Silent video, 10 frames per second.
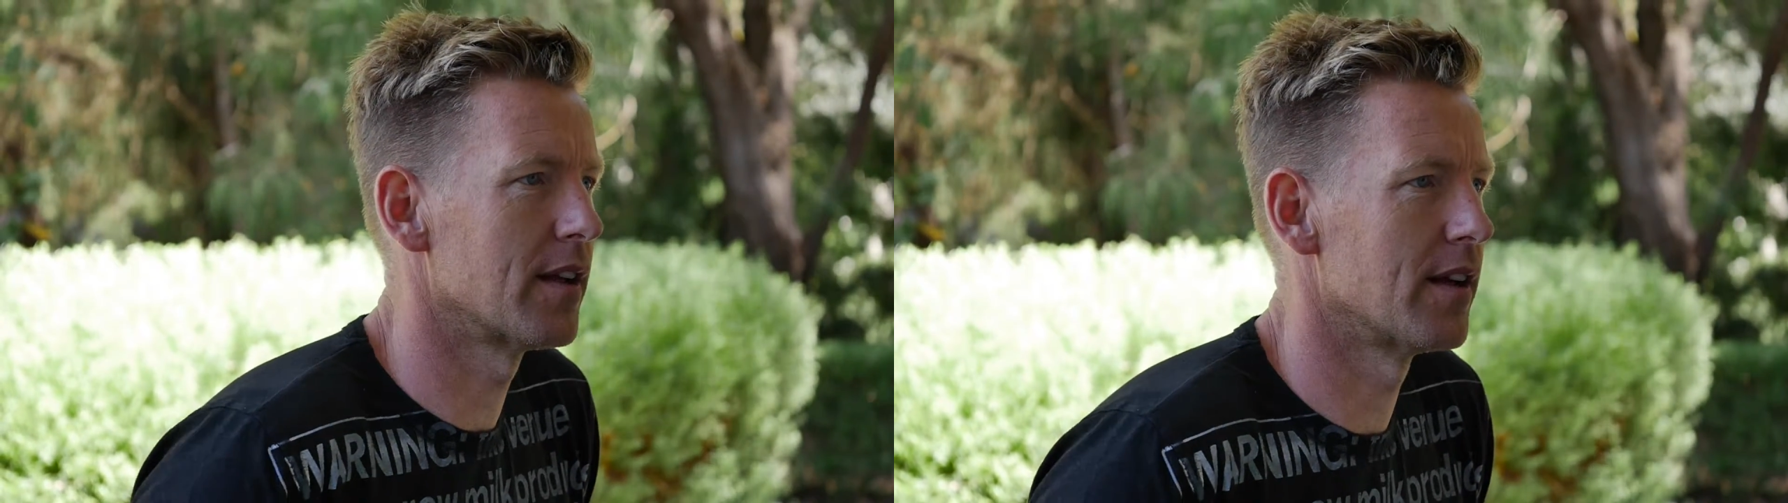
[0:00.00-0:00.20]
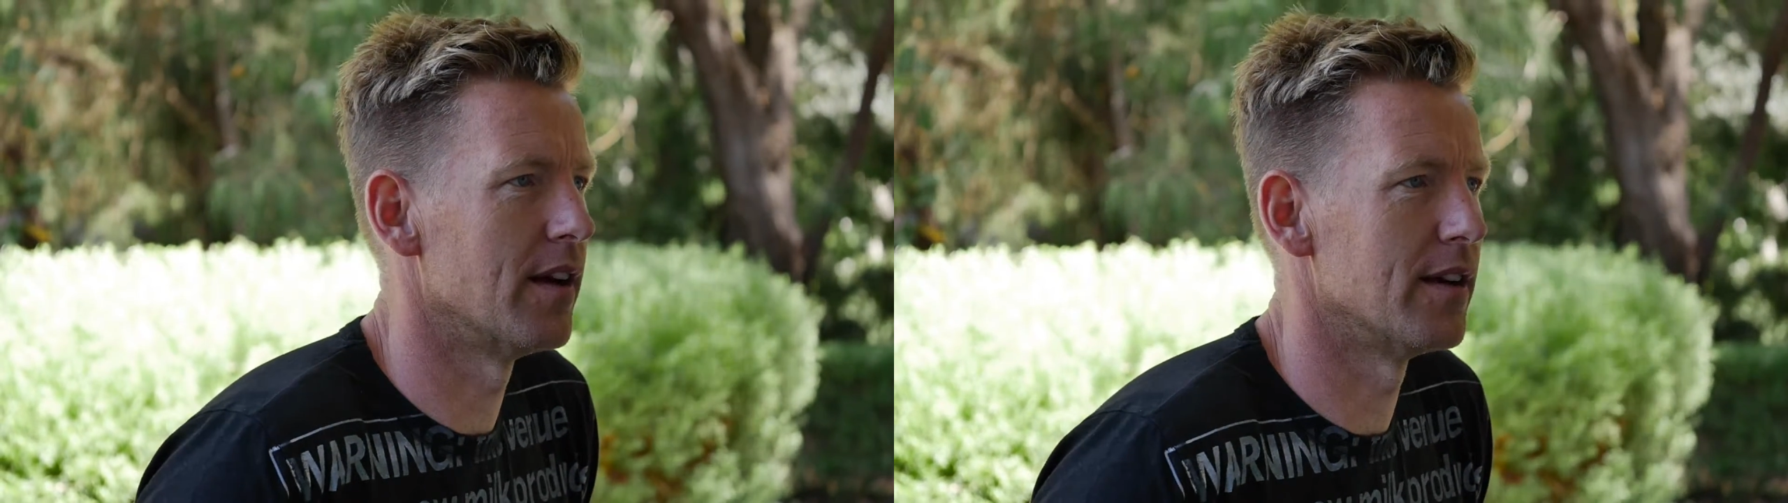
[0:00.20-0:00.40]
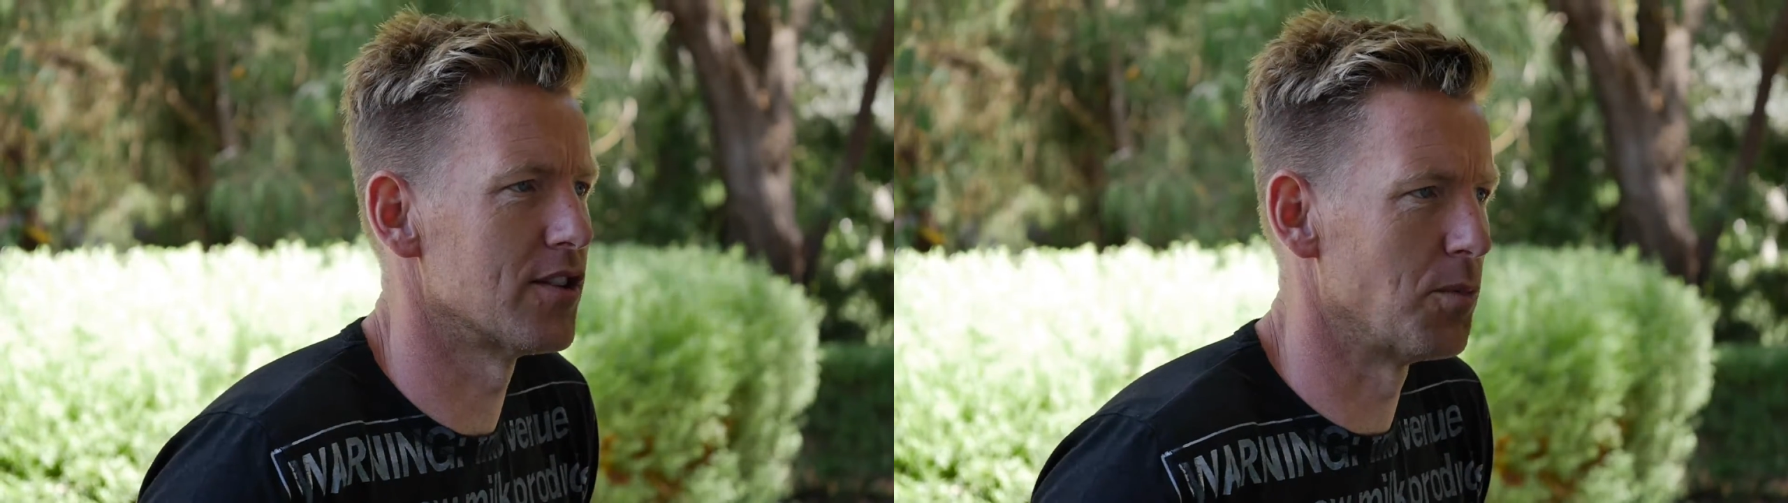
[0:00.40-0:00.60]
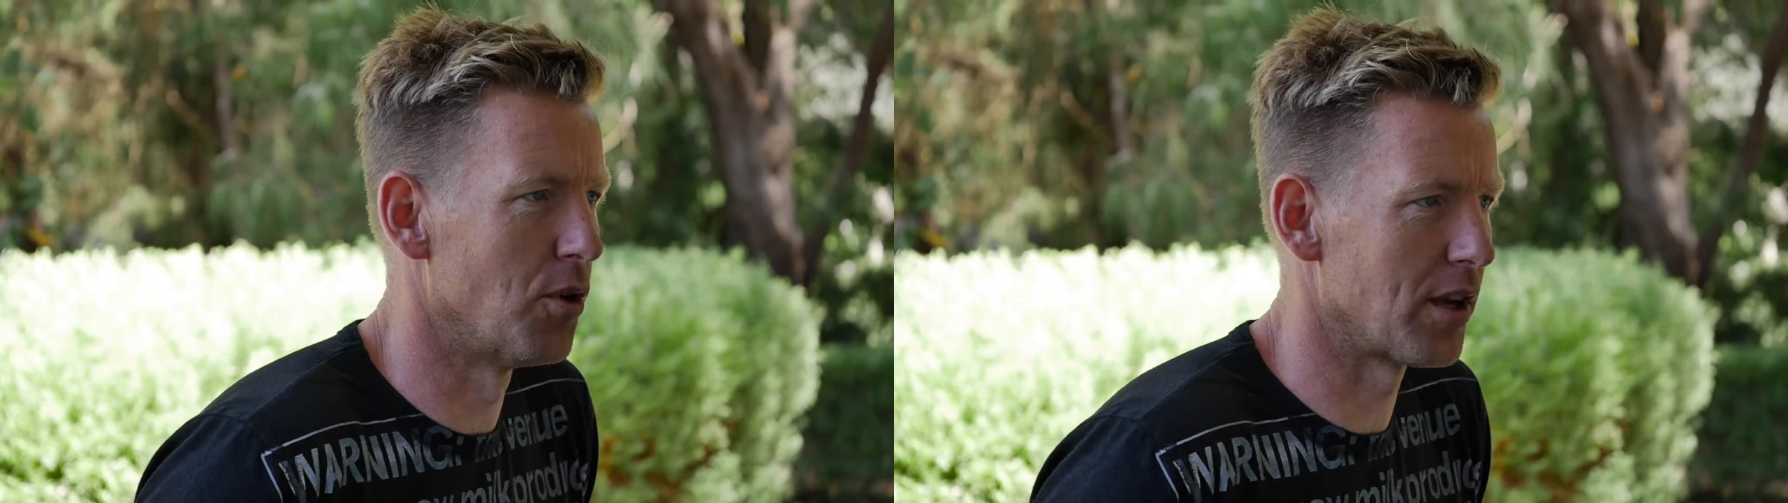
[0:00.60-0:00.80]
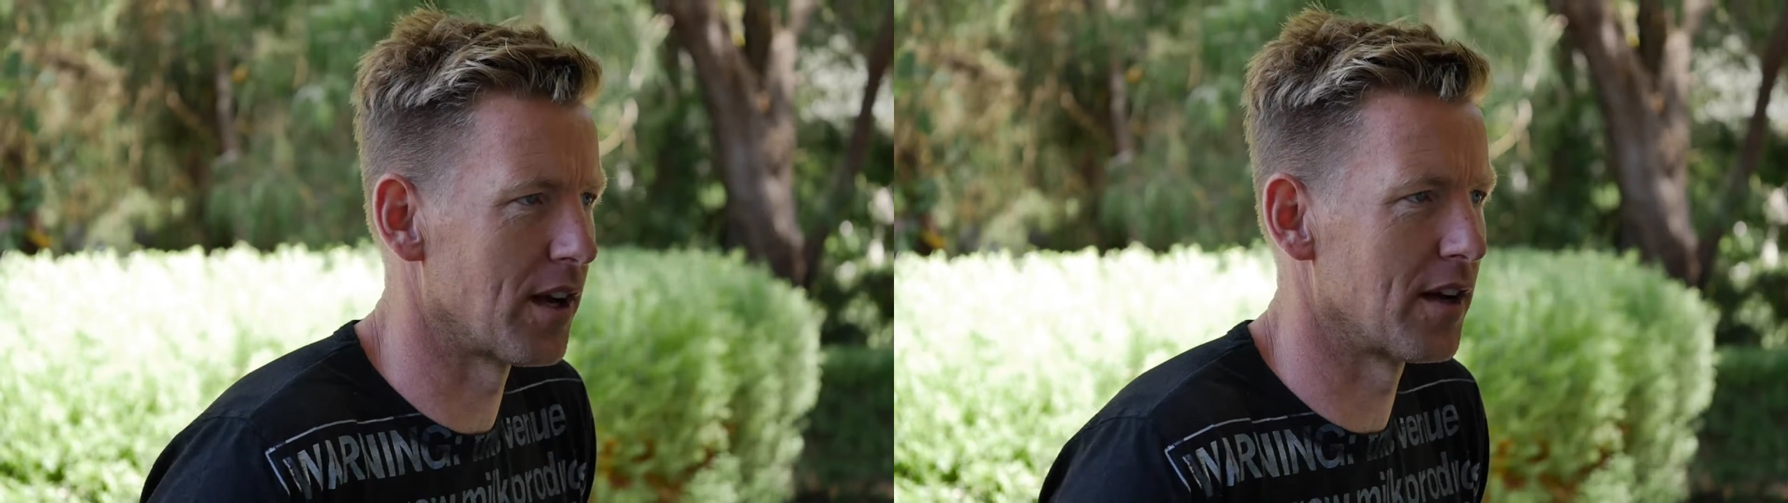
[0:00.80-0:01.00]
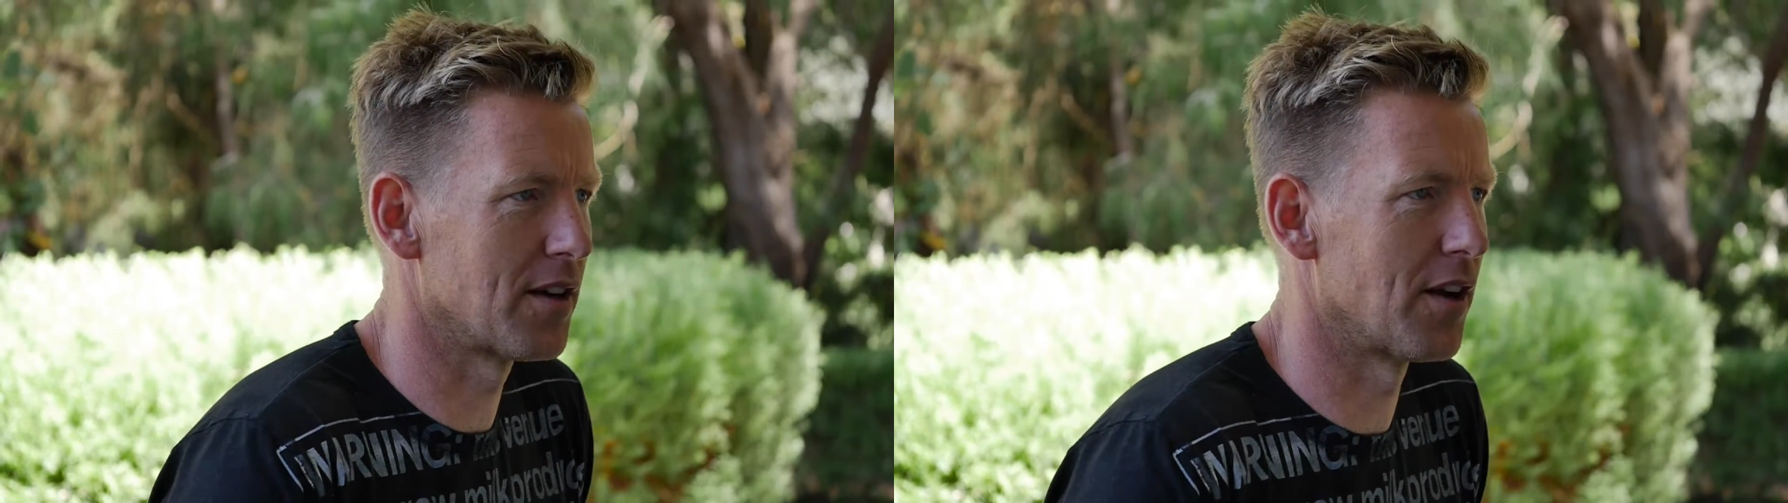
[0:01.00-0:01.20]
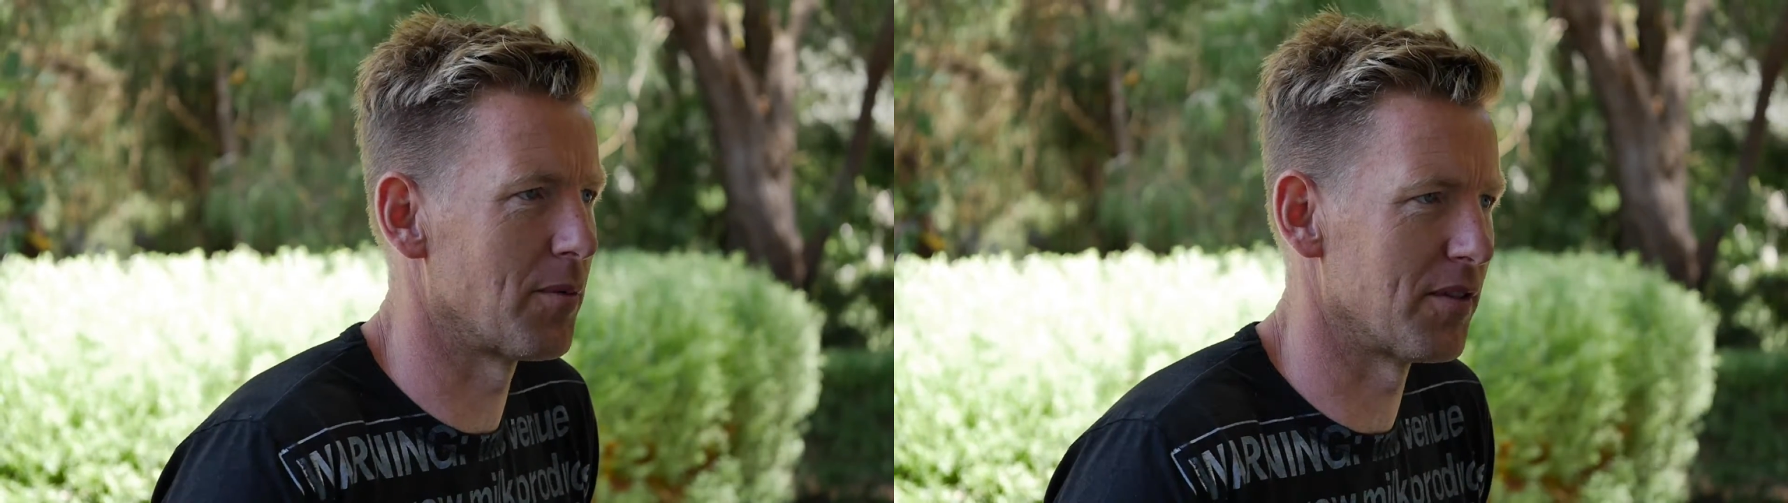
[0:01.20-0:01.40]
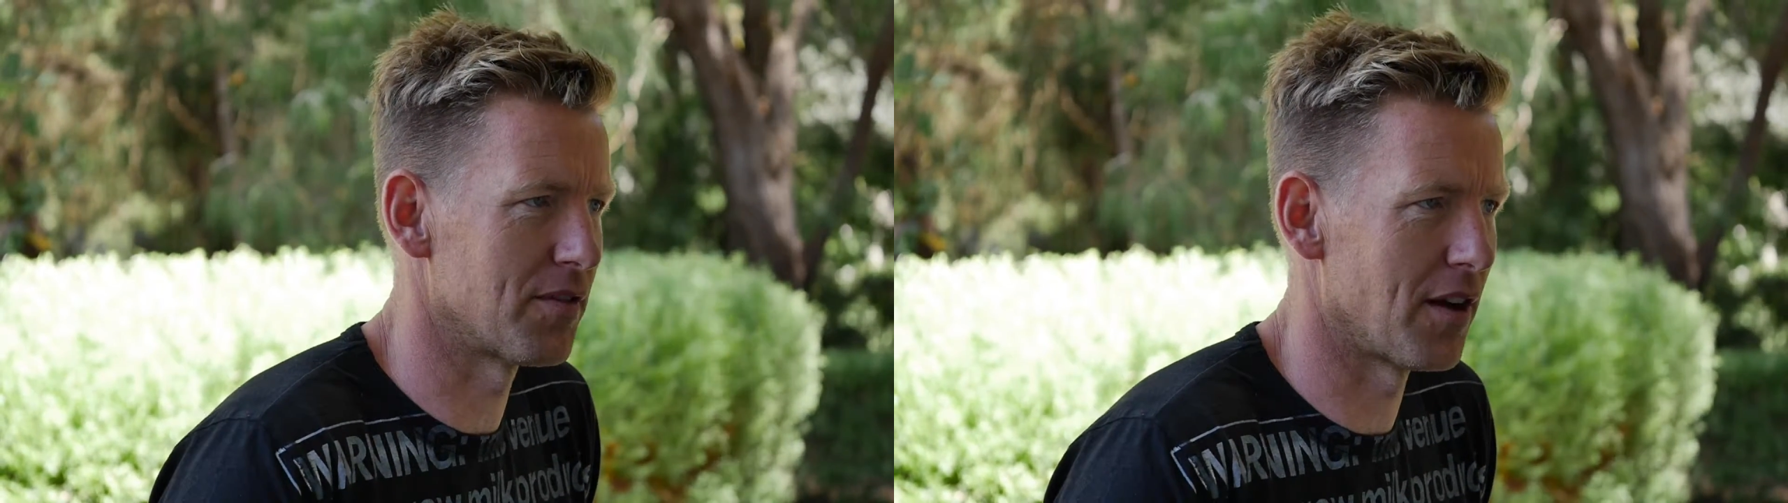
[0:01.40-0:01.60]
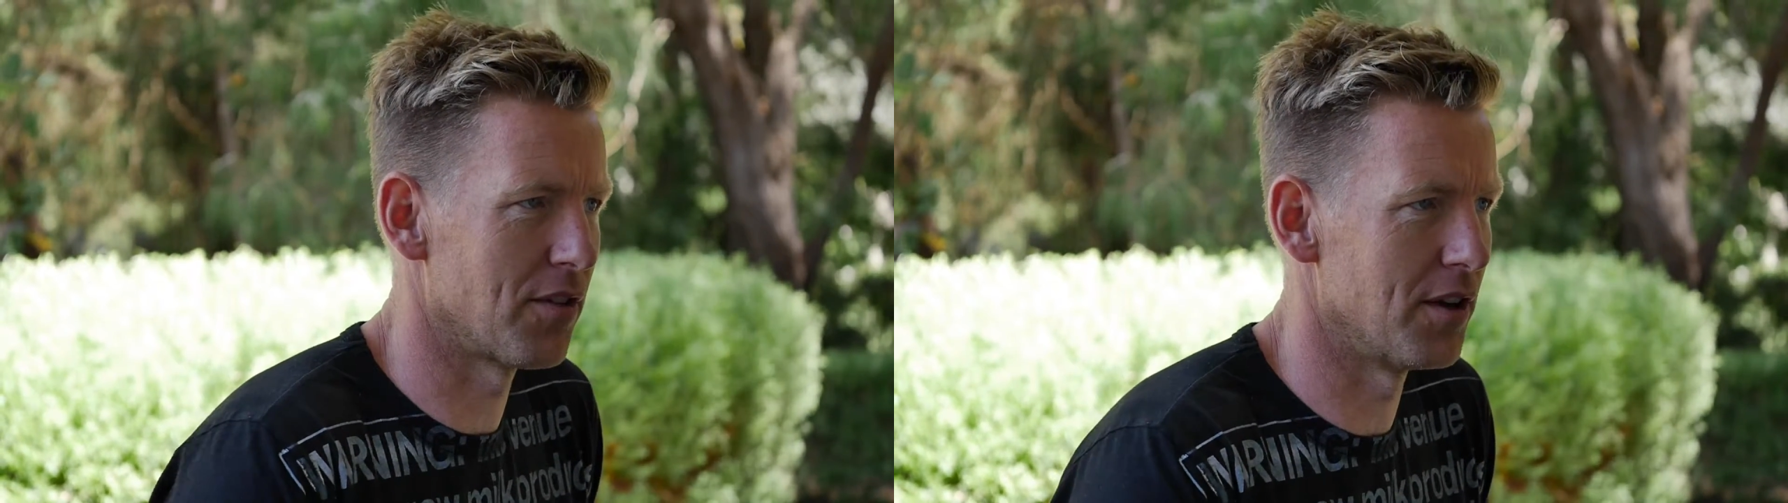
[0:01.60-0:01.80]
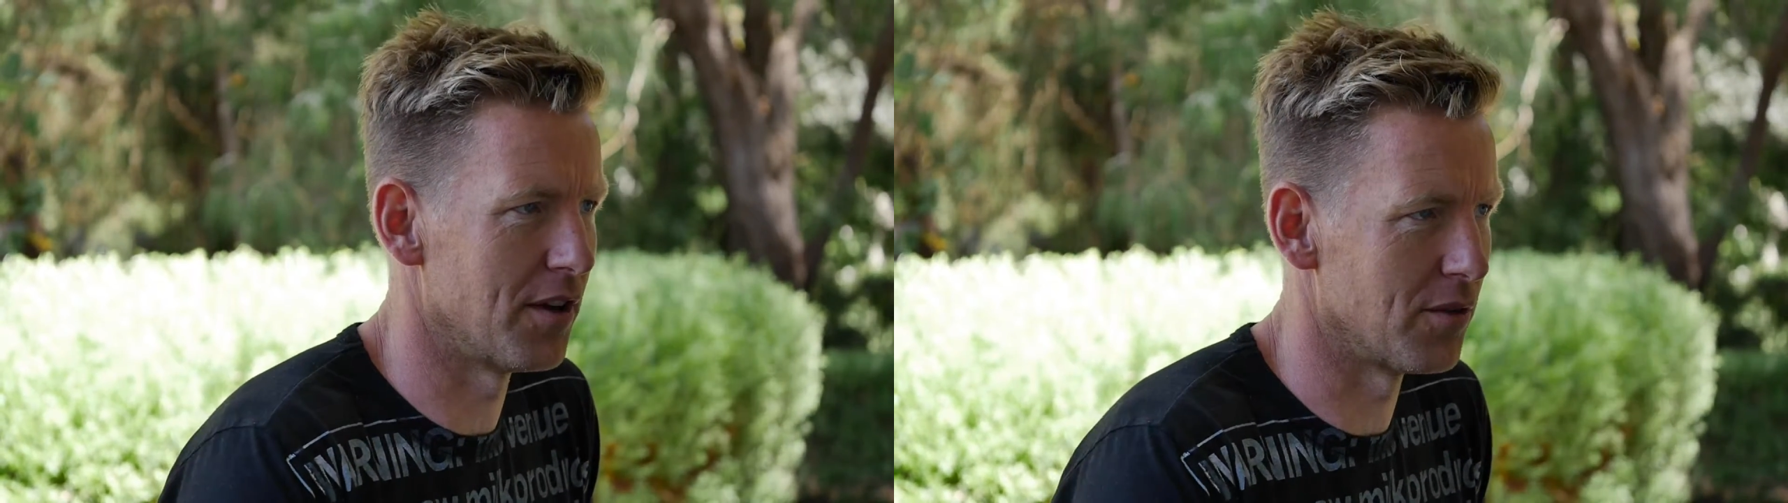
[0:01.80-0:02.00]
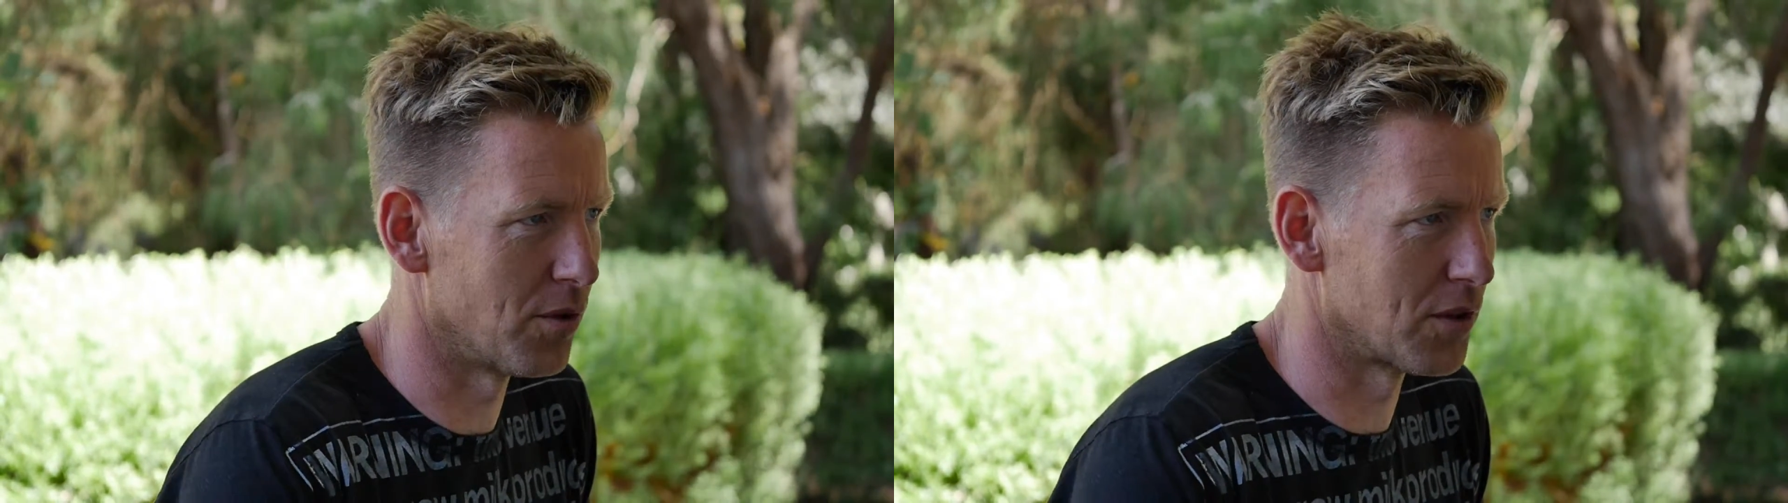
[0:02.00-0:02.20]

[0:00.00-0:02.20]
Mm. This morning I got up at 5:30 and